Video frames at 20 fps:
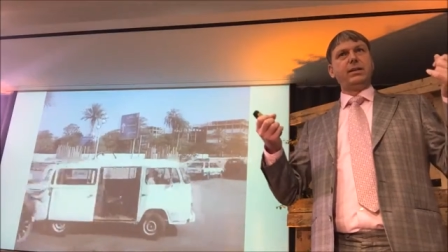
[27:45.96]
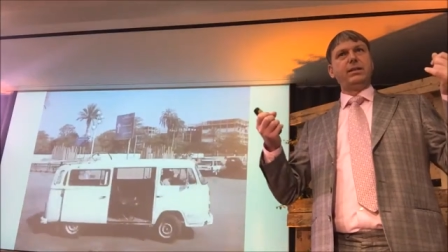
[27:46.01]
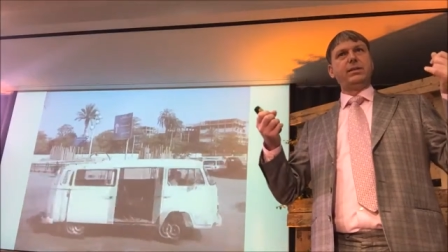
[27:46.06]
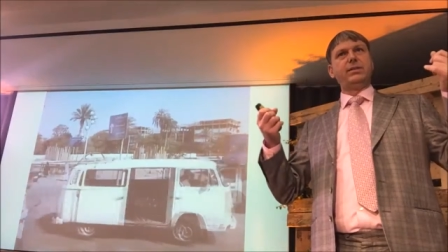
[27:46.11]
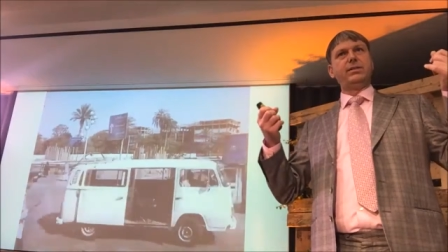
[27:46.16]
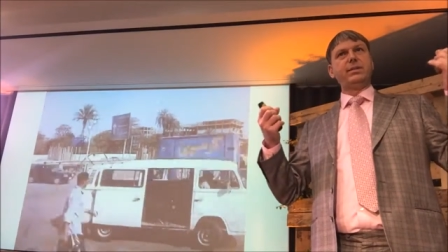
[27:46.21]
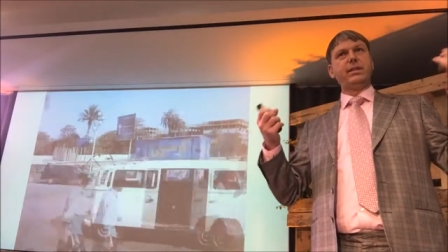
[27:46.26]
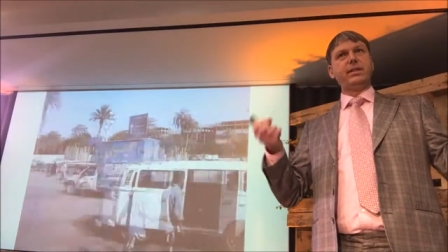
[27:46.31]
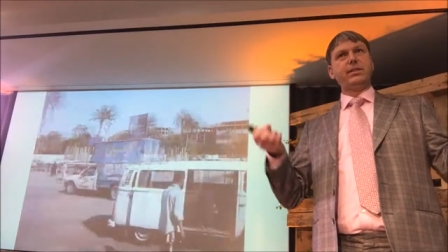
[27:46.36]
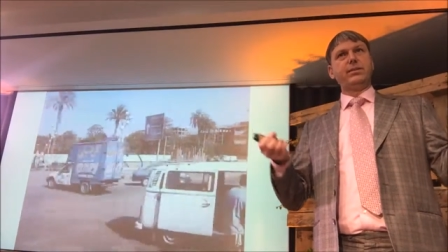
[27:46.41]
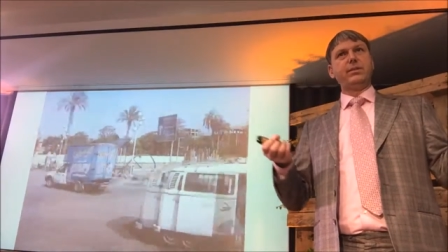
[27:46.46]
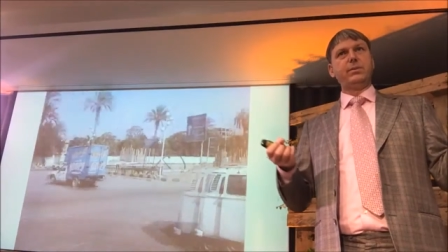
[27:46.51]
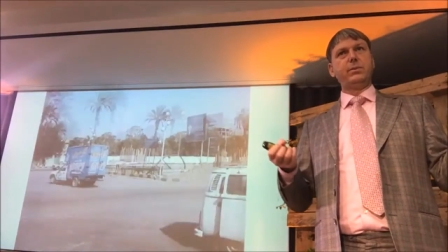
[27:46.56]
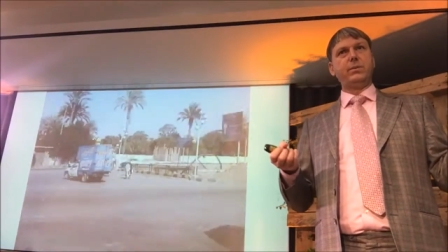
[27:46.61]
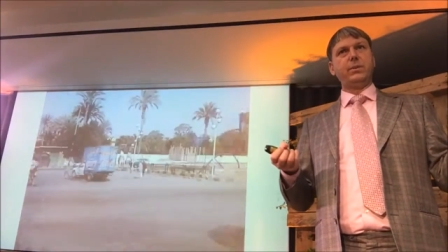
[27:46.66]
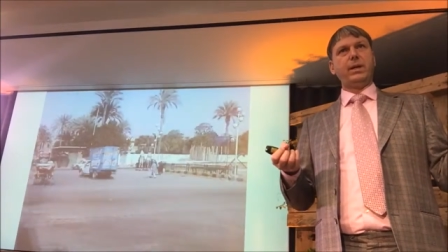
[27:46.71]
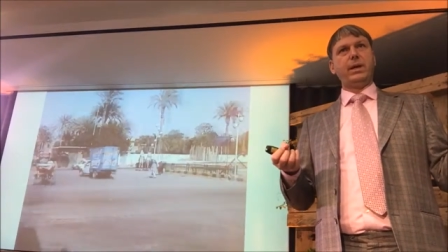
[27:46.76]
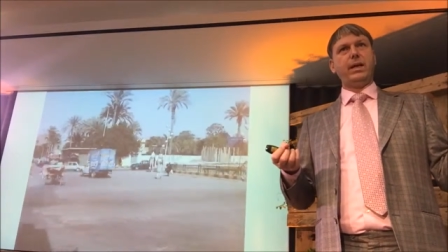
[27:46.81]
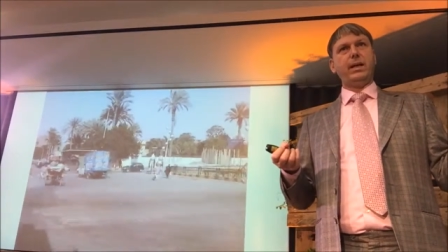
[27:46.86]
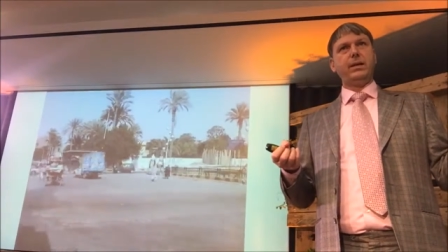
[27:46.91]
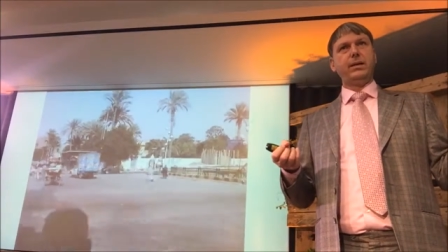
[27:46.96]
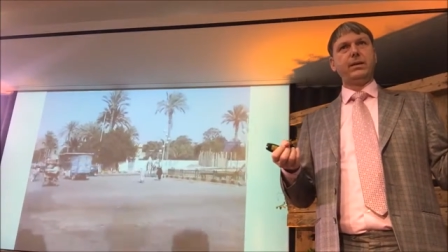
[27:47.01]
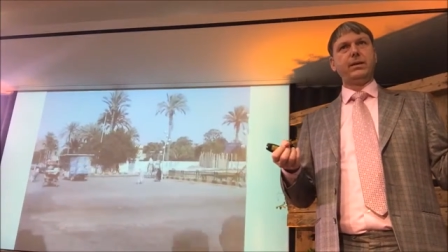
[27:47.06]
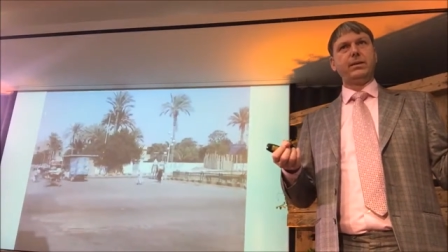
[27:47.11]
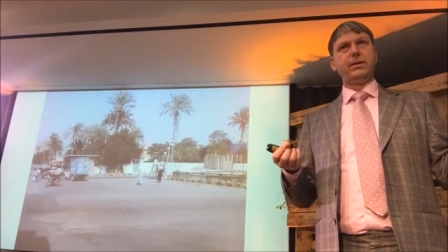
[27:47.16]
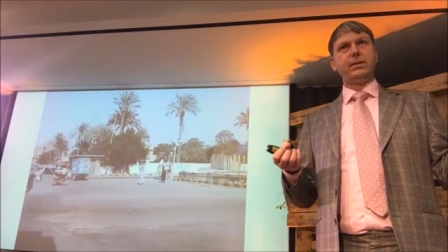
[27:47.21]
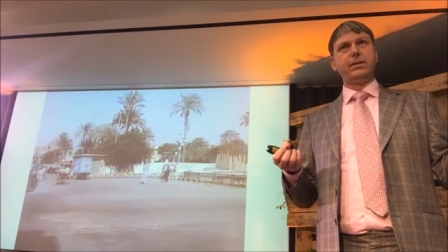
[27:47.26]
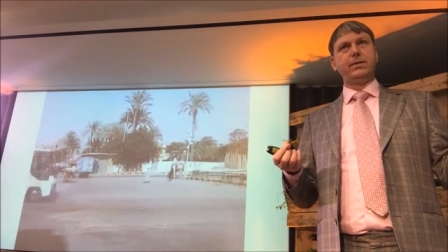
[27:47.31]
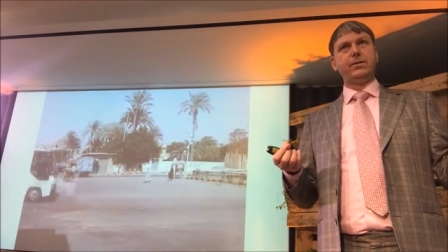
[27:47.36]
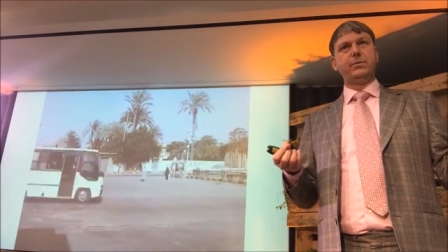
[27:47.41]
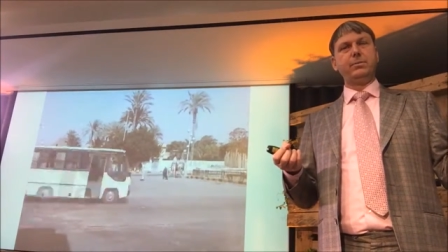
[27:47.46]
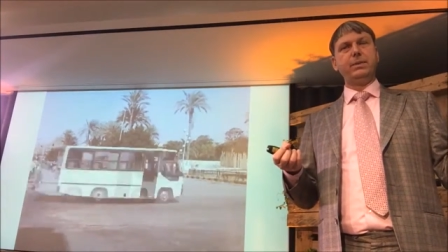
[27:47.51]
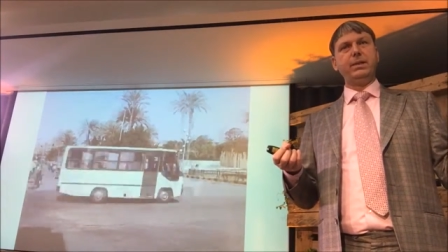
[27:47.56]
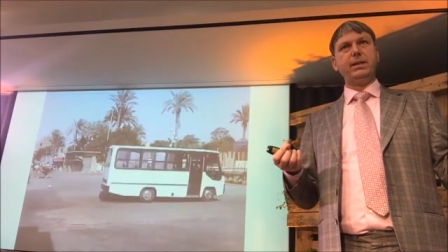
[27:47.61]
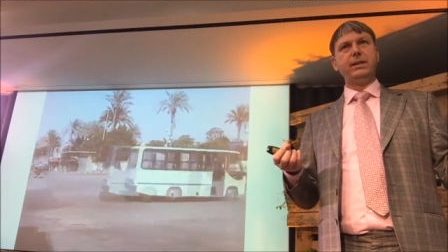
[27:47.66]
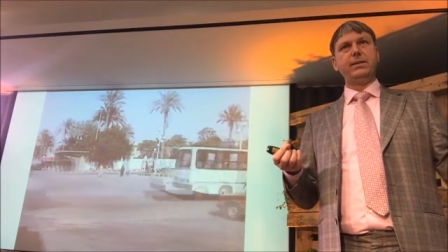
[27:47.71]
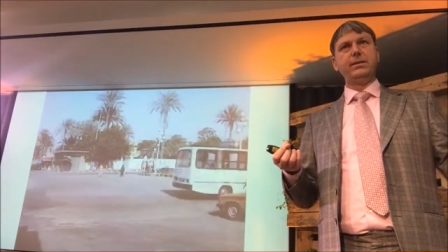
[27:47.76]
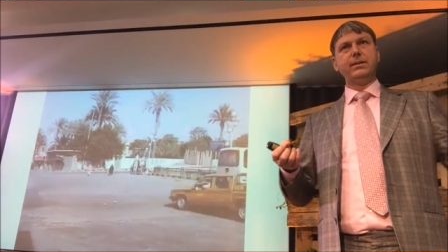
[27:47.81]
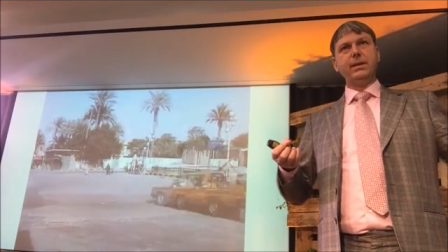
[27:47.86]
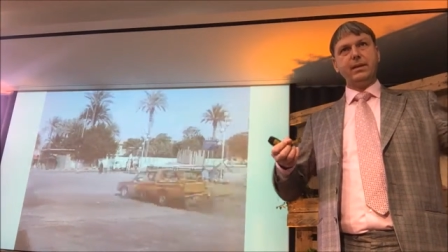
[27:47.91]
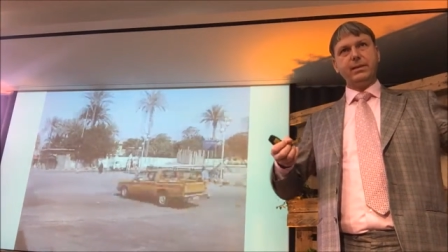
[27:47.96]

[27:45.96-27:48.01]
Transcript: in such a way the speed